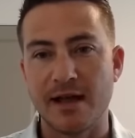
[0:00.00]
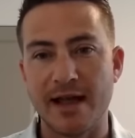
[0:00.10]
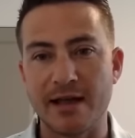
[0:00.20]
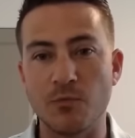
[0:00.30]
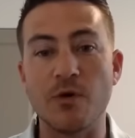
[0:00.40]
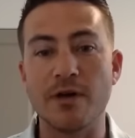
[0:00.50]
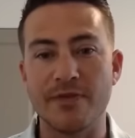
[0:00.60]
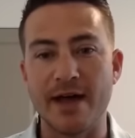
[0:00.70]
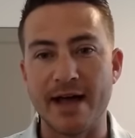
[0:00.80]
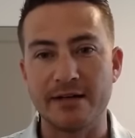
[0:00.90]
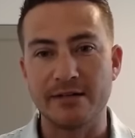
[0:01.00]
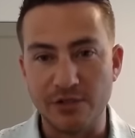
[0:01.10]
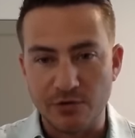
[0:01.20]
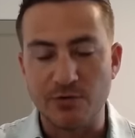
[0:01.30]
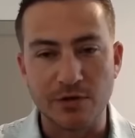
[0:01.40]
and one that
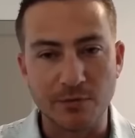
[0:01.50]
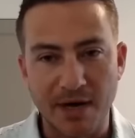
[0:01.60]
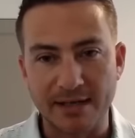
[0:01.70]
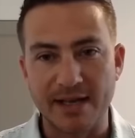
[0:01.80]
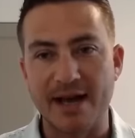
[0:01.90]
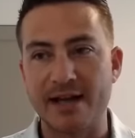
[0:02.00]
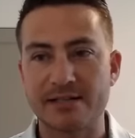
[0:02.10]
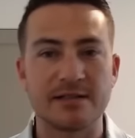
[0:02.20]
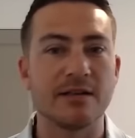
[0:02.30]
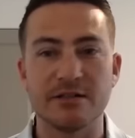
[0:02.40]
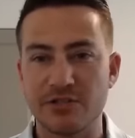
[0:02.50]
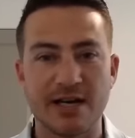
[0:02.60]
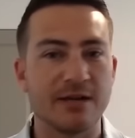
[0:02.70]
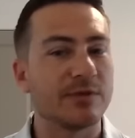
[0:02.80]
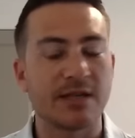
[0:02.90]
you with your podcast and
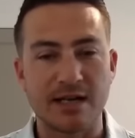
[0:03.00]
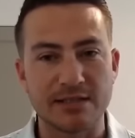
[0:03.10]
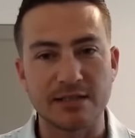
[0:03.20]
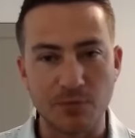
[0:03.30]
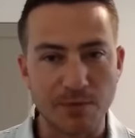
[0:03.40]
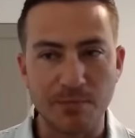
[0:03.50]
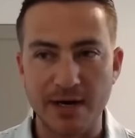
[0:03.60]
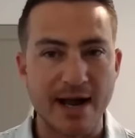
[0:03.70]
Unchained with the content that we put